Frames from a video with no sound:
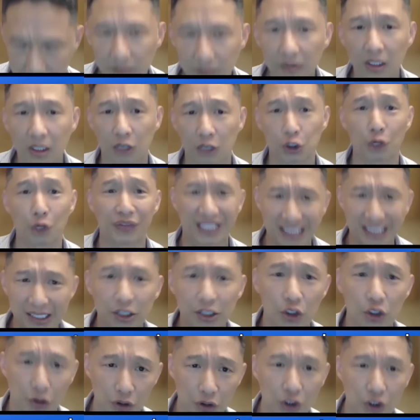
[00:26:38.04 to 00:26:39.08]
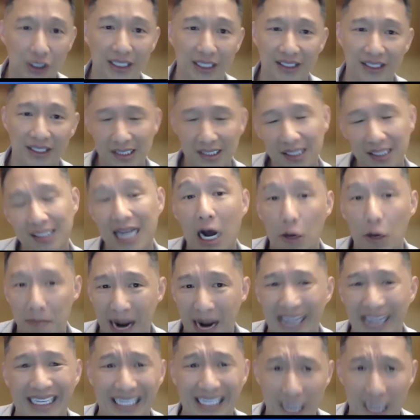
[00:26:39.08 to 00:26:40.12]
So this is how
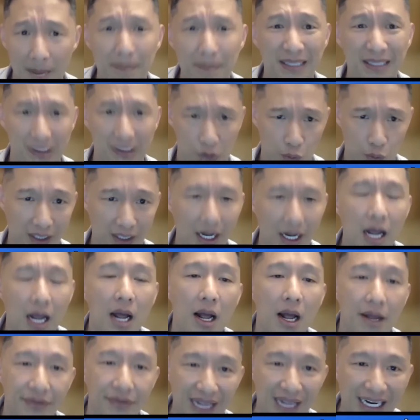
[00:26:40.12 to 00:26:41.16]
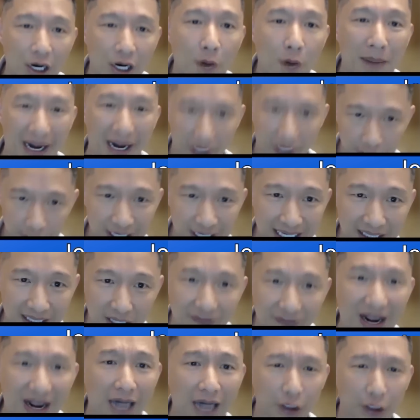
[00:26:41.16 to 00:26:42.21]
mining companies work. They go by earning, their
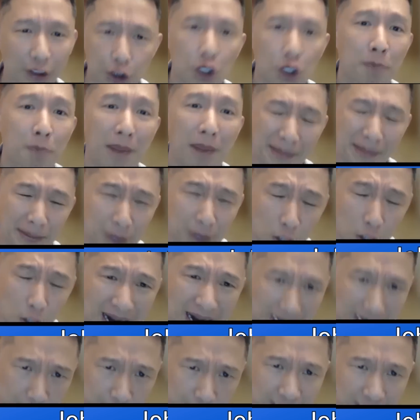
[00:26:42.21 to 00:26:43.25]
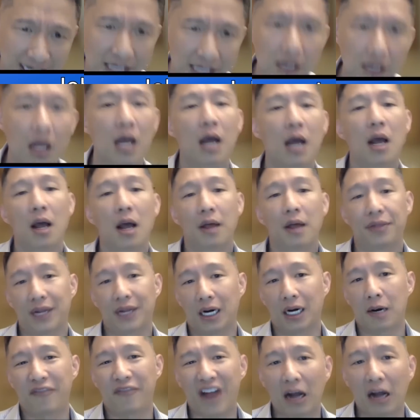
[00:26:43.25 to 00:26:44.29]
valuation go by earning.
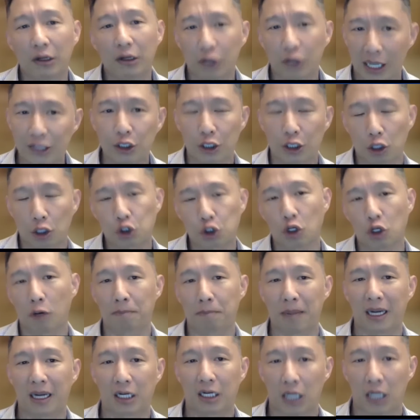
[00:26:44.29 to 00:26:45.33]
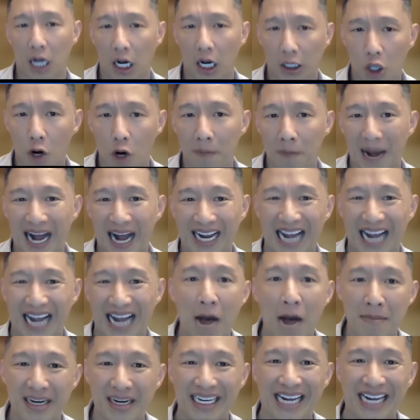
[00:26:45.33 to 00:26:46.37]
Their valuation also go by how
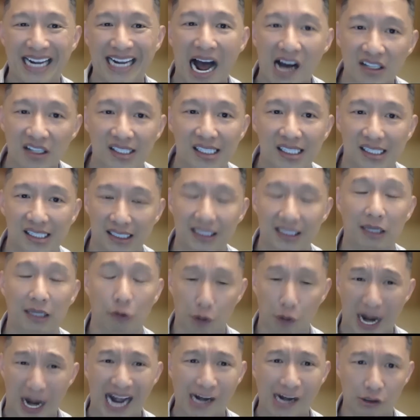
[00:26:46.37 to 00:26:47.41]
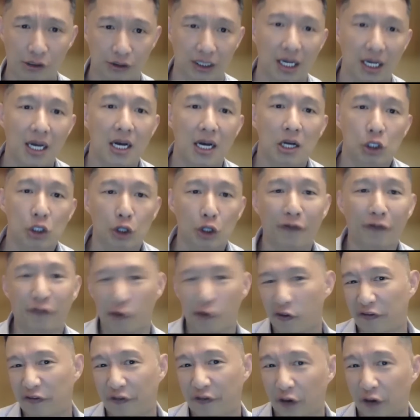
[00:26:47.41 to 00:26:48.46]
many ounces in the ground. So
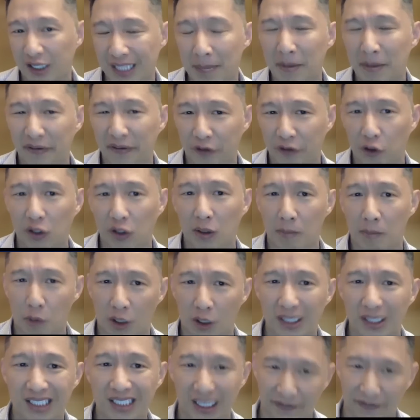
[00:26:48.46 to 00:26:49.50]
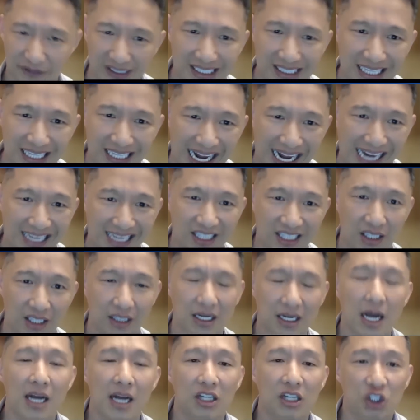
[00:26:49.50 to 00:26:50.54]
for some of your more sophisticated
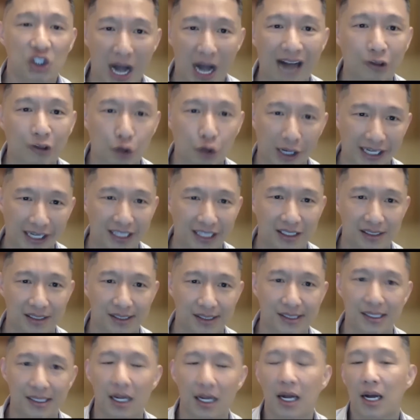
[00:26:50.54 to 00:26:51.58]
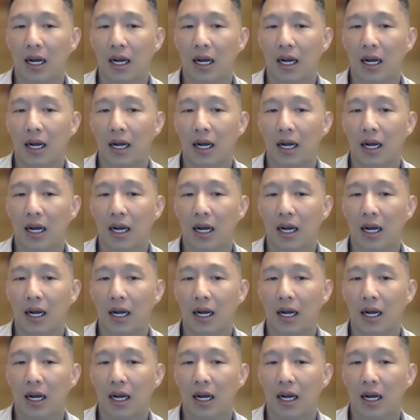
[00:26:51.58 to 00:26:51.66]
stock traders,